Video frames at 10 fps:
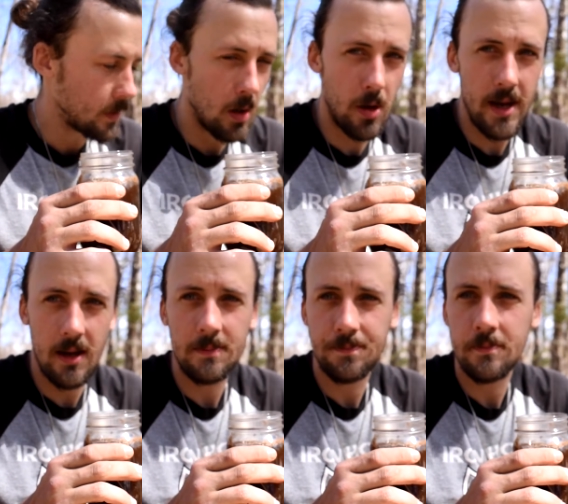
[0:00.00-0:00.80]
Oh
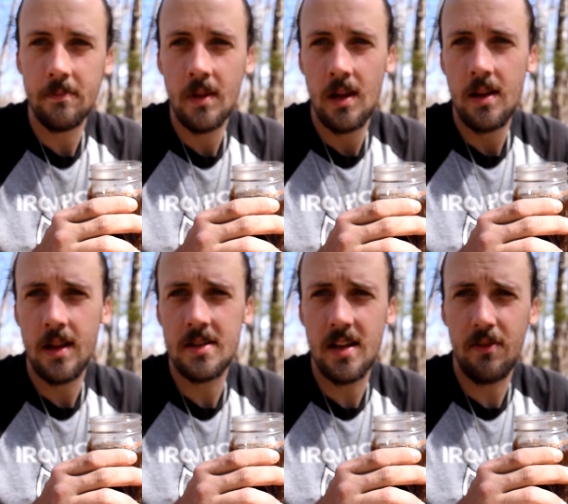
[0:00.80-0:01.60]
yeah,
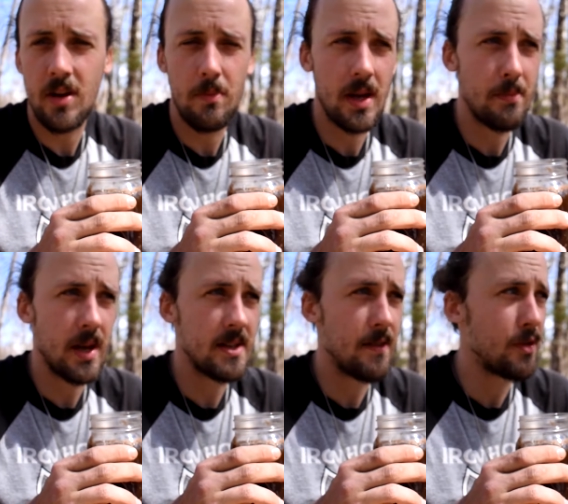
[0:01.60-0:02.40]
that's definitely a
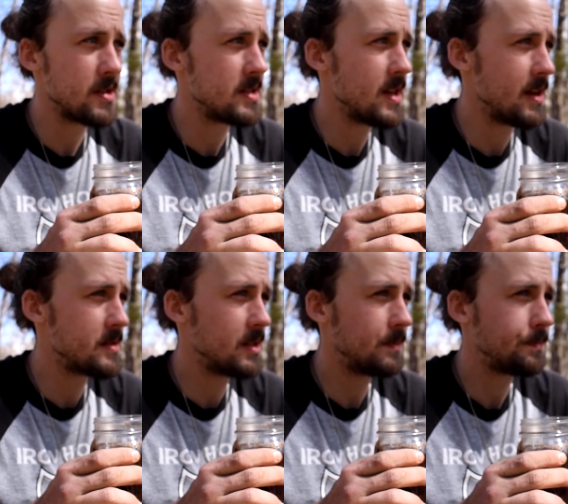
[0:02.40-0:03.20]
big difference in taste.